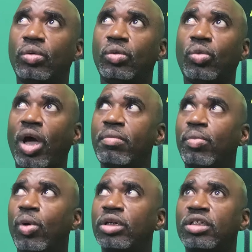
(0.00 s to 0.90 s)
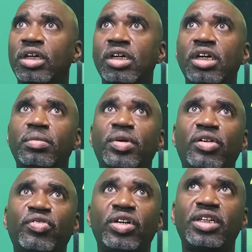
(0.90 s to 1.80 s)
white boys conning
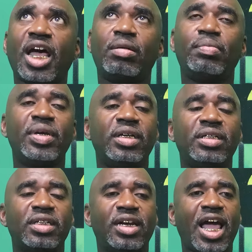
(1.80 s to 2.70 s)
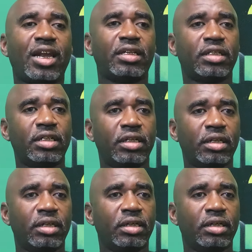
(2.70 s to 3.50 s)
motherfuckers out of billions of dollars,